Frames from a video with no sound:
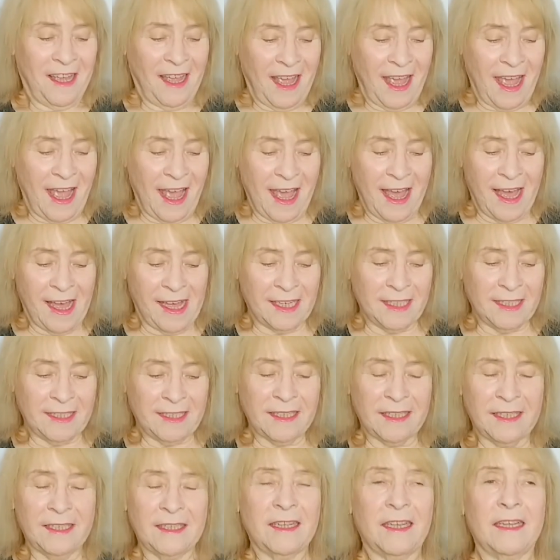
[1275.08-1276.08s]

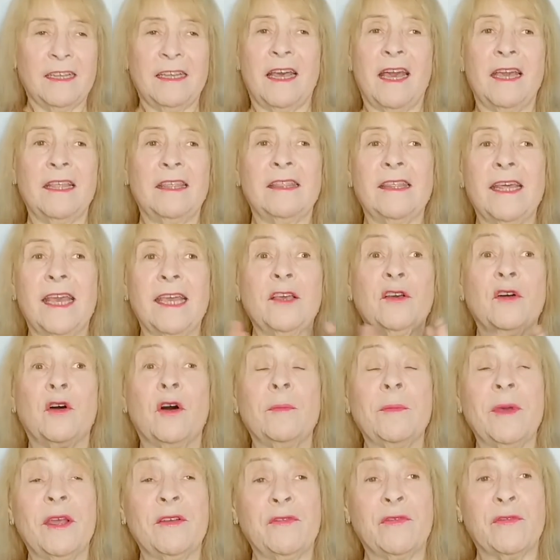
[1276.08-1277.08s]
And I thank
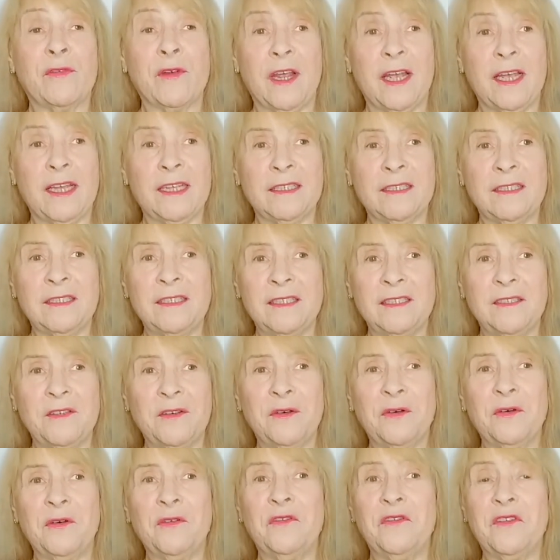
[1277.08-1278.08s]
all my friends
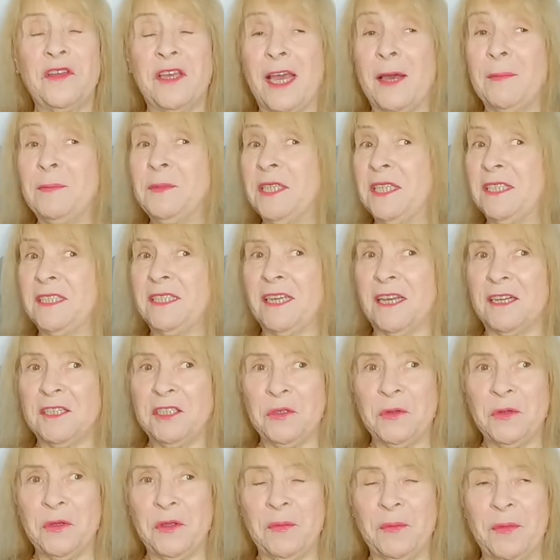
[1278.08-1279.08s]
who've kept in
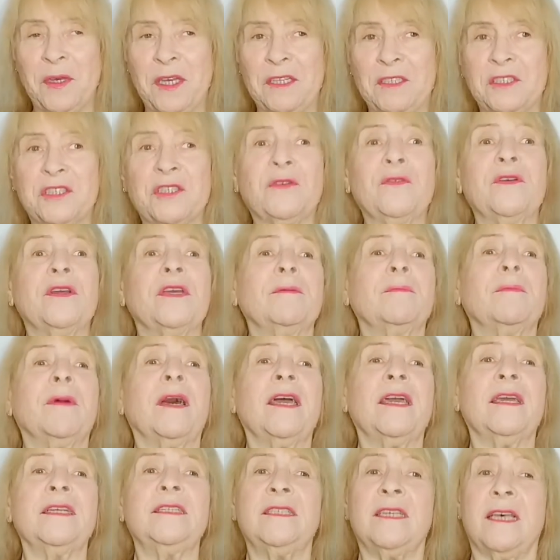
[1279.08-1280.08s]
touch with me during
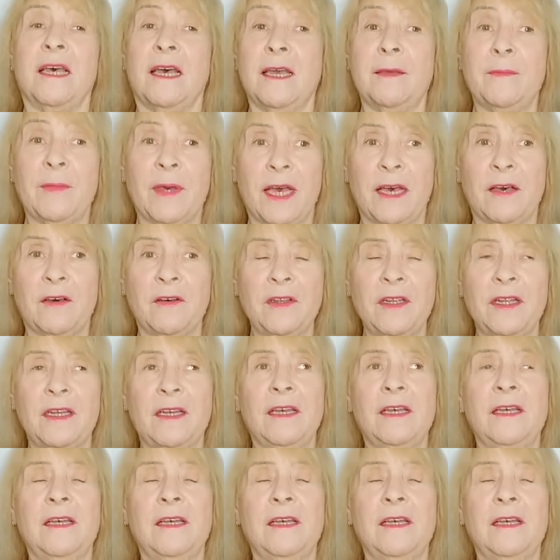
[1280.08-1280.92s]
my time out.